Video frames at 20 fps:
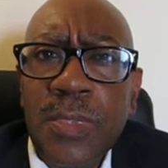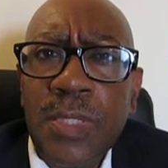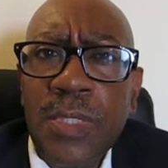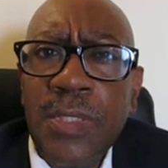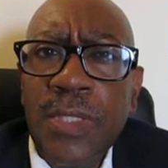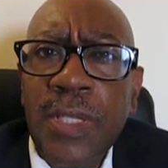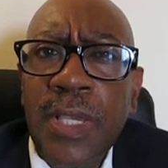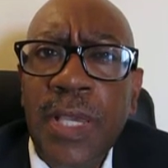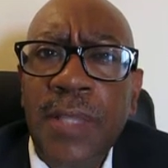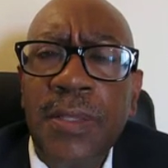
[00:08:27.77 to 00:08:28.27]

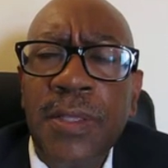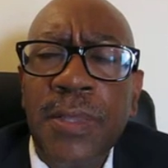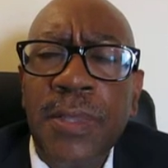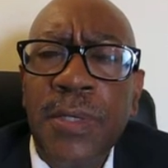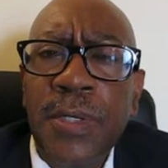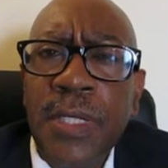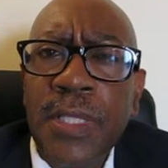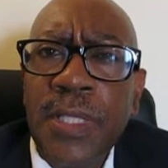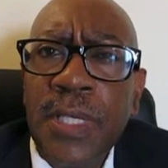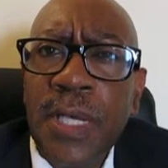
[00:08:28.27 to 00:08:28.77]
to get the
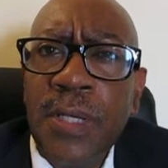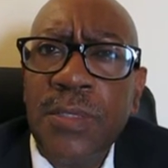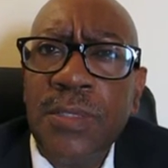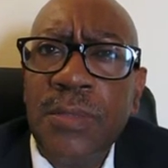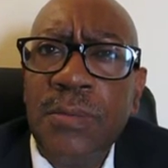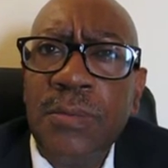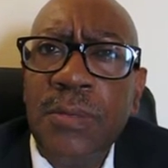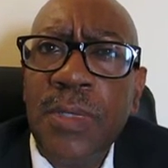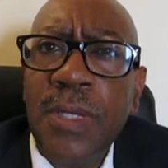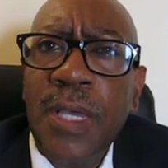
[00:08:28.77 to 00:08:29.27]

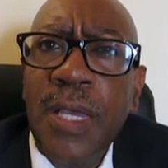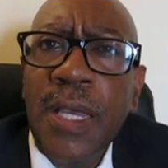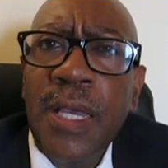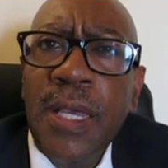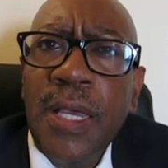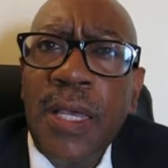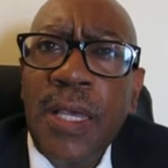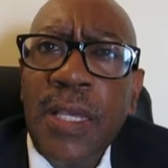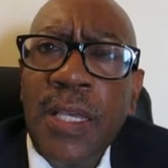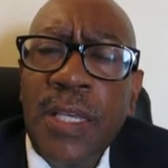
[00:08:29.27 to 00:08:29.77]
30,000
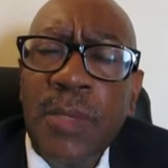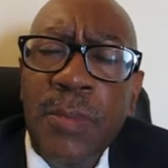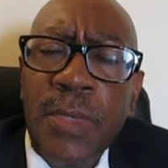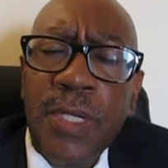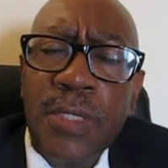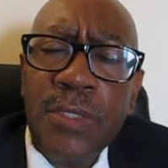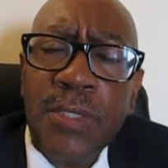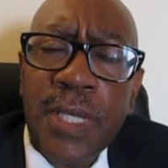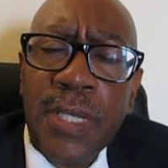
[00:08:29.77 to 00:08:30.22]
emails